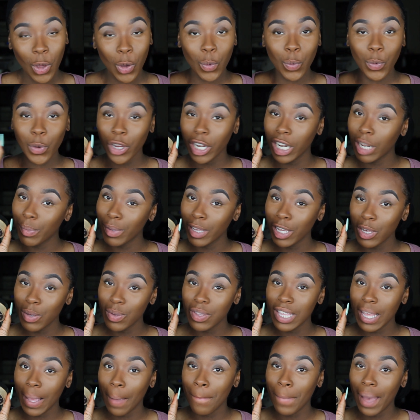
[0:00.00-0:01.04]
we're going to be
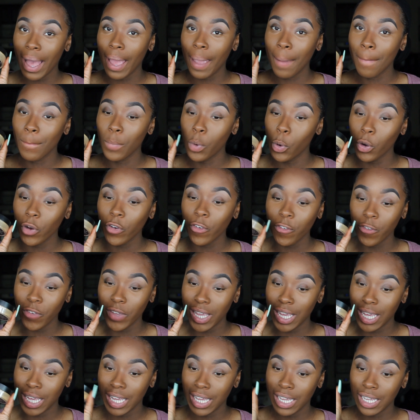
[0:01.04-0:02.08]
using my
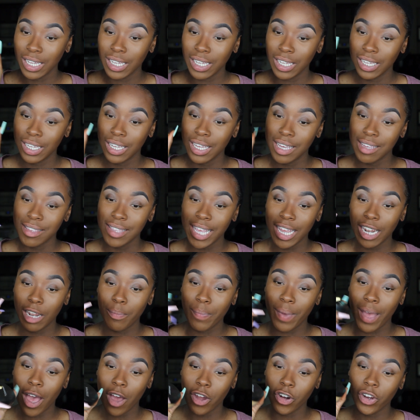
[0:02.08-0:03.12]
Morphe setting
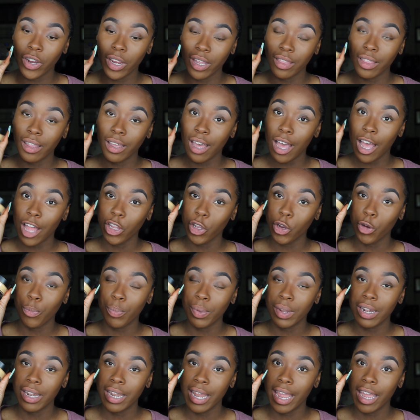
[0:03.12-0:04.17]
powder in the color
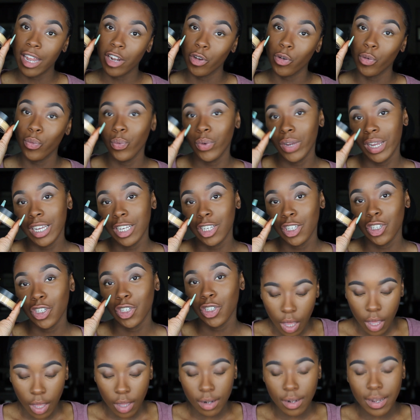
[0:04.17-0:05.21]
Banana
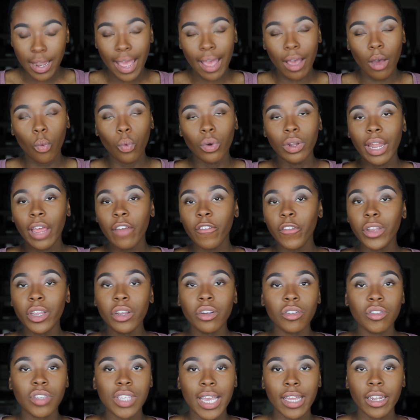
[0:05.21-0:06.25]
Rich. Now, whenever
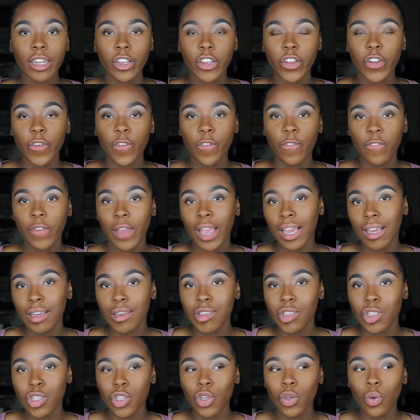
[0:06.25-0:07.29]
you're setting your
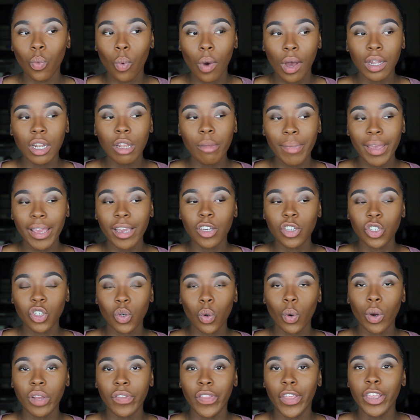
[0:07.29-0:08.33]
face, you want to make
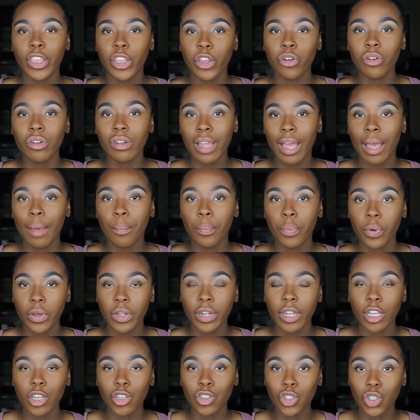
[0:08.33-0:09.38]
sure that you're not
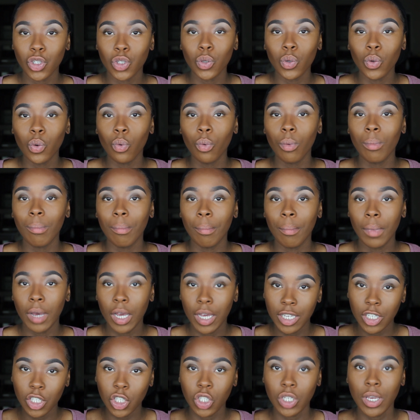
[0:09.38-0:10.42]
putting too
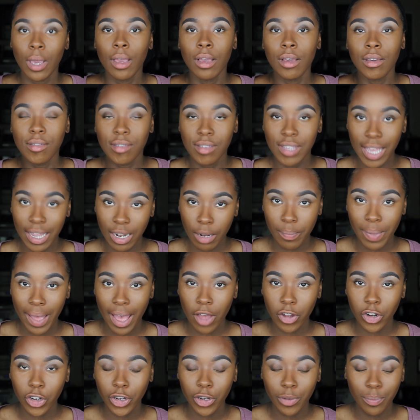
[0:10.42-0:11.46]
much setting
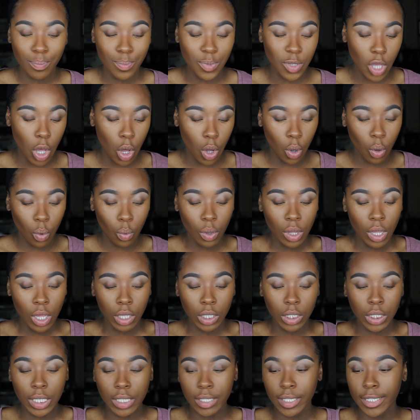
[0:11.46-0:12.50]
powder. So
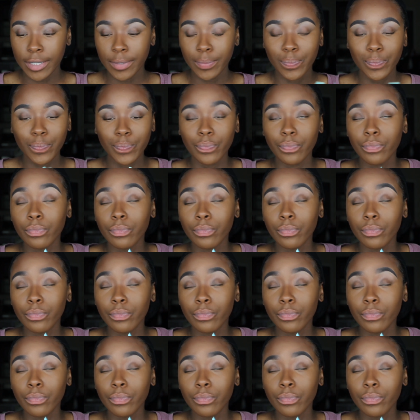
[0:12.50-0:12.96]
listen,